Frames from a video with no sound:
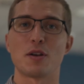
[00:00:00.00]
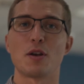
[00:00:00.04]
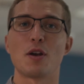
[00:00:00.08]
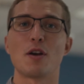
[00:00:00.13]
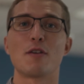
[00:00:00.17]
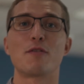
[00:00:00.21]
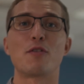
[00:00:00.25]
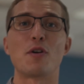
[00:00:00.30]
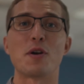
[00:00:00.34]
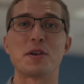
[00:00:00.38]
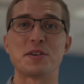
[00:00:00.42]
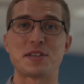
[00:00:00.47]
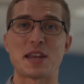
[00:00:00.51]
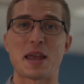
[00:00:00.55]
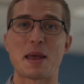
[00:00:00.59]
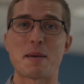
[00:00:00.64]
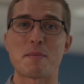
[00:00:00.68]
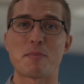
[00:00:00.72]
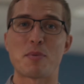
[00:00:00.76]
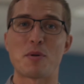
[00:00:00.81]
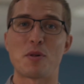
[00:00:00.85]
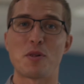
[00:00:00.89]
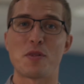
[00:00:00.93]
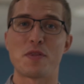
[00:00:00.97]
For
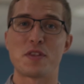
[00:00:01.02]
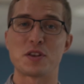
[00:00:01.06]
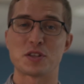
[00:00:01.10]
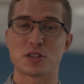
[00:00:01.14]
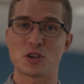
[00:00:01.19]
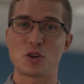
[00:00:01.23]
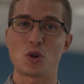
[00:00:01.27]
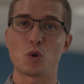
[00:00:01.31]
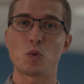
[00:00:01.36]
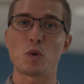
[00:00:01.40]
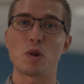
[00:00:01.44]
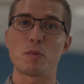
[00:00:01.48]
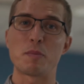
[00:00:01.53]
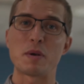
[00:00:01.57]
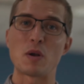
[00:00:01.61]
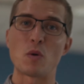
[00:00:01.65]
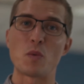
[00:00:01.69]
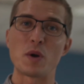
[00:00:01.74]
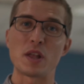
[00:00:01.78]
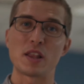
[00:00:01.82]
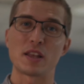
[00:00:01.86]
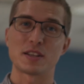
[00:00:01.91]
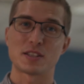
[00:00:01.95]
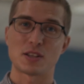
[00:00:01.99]
example, the school will be
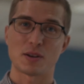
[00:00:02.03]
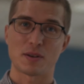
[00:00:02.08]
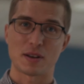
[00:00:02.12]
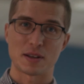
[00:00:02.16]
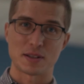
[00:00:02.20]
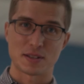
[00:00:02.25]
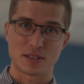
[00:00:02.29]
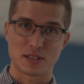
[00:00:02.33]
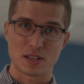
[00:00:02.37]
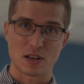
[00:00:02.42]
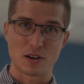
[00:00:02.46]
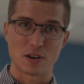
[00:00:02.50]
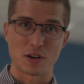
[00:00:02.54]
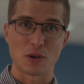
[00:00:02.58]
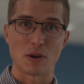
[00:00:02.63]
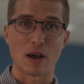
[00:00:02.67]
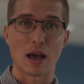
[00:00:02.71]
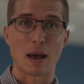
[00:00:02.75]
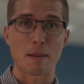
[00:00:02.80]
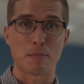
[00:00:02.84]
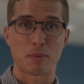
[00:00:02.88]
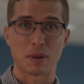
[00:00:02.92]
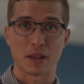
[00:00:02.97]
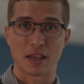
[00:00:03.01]
willing to consider your
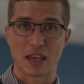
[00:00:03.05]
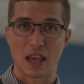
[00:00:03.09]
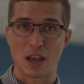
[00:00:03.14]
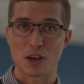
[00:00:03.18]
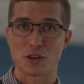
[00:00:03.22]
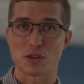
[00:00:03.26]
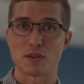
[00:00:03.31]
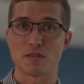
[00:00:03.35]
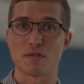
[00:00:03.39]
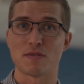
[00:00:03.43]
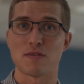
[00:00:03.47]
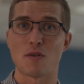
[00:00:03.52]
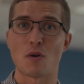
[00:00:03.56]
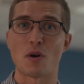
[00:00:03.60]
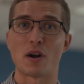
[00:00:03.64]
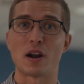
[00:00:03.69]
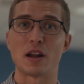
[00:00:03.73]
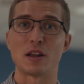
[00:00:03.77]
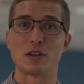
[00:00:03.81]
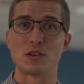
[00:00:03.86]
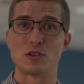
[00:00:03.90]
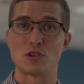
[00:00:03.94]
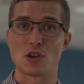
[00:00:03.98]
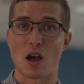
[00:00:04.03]
application for a
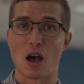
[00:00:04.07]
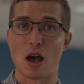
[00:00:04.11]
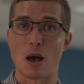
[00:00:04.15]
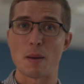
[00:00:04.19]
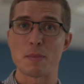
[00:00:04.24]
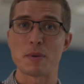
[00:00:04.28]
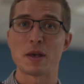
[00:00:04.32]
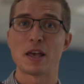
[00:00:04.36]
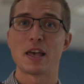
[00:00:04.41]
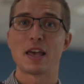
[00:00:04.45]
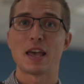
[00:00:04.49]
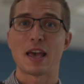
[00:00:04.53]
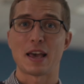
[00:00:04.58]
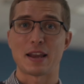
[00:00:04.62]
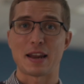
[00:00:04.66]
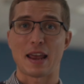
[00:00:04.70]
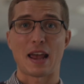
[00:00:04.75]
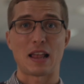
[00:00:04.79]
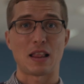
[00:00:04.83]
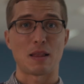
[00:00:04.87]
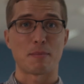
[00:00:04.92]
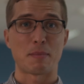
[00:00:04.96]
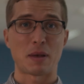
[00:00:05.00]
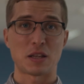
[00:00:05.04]
job at
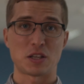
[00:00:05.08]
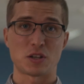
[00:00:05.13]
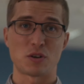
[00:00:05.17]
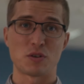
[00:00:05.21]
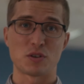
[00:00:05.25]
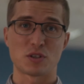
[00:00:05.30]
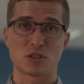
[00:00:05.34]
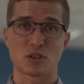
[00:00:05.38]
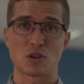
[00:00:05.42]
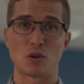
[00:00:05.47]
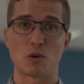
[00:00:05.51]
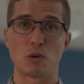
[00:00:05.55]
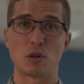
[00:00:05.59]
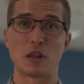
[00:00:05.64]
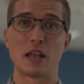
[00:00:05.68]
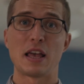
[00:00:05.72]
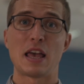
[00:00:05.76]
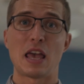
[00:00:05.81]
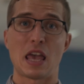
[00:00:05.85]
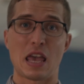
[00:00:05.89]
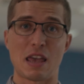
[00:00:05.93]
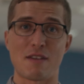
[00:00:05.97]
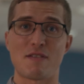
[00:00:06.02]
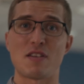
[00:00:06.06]
elementary school
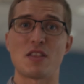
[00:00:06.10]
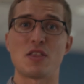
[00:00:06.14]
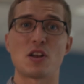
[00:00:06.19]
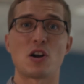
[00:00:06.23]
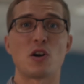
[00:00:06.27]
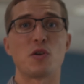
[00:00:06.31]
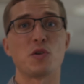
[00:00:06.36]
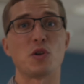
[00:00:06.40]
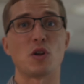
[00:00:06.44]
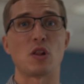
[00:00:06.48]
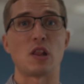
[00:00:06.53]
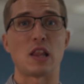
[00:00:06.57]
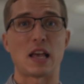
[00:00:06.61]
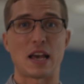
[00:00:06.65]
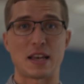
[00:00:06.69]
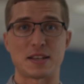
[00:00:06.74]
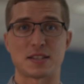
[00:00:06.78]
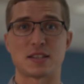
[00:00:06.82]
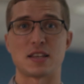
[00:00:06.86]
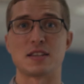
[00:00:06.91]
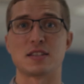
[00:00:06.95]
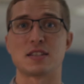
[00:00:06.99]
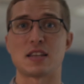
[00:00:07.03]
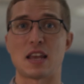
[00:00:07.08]
even though your
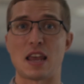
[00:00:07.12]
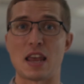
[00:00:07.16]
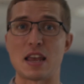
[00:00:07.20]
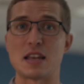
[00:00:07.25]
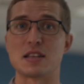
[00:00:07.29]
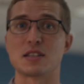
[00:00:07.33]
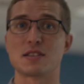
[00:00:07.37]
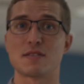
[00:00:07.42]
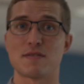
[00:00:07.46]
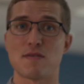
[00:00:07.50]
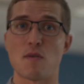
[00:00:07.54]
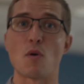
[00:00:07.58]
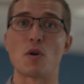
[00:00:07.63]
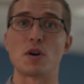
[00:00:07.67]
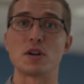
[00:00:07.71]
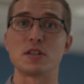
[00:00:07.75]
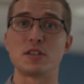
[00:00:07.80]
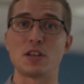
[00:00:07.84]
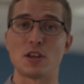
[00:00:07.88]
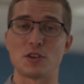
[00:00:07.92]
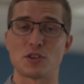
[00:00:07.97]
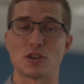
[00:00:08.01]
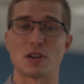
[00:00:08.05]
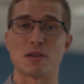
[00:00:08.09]
license is for
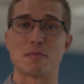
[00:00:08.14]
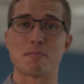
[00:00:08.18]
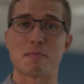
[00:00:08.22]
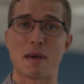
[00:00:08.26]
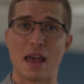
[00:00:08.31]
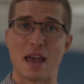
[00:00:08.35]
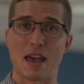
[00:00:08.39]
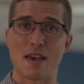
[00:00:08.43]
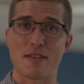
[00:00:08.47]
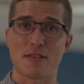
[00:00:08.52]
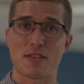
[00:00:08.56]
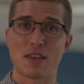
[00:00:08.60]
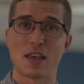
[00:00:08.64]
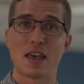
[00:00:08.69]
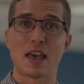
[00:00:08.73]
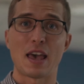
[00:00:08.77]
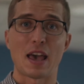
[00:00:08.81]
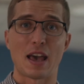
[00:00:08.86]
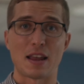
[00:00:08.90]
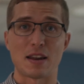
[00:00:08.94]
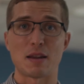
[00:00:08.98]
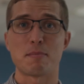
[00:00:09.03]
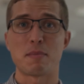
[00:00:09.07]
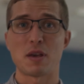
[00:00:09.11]
teaching math
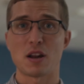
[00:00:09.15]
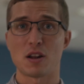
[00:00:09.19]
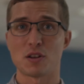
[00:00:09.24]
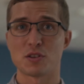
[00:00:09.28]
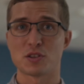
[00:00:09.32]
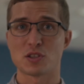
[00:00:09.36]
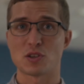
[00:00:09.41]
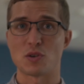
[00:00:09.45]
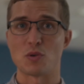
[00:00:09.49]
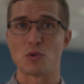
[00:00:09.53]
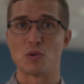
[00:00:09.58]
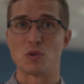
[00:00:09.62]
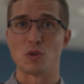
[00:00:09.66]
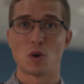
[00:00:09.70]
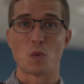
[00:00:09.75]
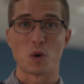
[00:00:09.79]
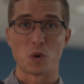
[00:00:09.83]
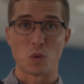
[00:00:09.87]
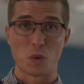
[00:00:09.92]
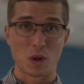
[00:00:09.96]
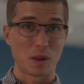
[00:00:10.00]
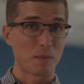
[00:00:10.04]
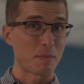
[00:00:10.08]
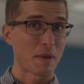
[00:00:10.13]
at middle school. What
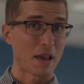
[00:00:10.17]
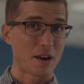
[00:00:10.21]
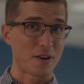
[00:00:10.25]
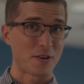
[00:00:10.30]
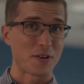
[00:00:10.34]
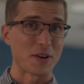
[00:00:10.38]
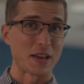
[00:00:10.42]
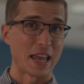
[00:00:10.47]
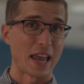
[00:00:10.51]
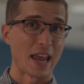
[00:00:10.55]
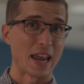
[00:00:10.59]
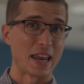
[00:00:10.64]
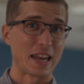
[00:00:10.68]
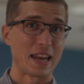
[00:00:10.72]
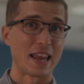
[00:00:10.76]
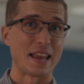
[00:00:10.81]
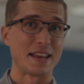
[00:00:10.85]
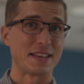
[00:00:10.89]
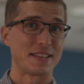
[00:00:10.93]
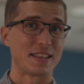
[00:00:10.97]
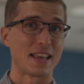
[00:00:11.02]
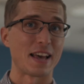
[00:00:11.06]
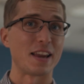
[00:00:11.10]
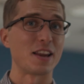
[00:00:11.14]
will matter again is
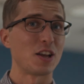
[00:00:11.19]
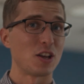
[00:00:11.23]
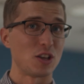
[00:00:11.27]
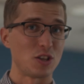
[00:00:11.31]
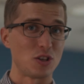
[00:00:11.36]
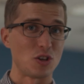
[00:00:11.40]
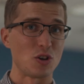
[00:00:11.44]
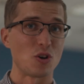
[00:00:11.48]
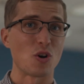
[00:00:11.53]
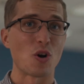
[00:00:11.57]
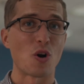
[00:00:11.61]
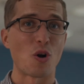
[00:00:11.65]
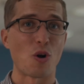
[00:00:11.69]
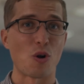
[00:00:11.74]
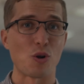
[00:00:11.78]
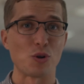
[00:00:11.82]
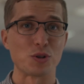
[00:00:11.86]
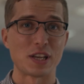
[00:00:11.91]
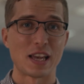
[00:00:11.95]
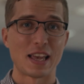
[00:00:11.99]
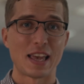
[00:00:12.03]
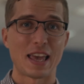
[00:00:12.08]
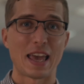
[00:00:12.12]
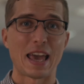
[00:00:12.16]
that you hold
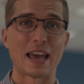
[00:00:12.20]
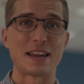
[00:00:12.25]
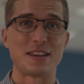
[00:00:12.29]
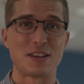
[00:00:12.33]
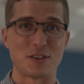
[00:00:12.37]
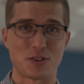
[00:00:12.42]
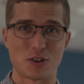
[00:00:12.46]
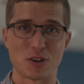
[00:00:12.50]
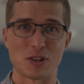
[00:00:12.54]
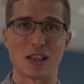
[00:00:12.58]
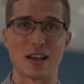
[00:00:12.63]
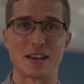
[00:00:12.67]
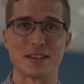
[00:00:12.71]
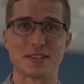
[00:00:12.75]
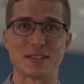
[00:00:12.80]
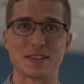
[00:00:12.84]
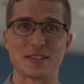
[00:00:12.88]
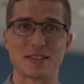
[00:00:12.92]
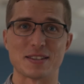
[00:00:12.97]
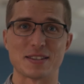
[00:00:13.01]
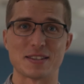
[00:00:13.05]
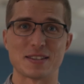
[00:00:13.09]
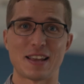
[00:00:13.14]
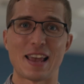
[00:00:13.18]
a teaching license.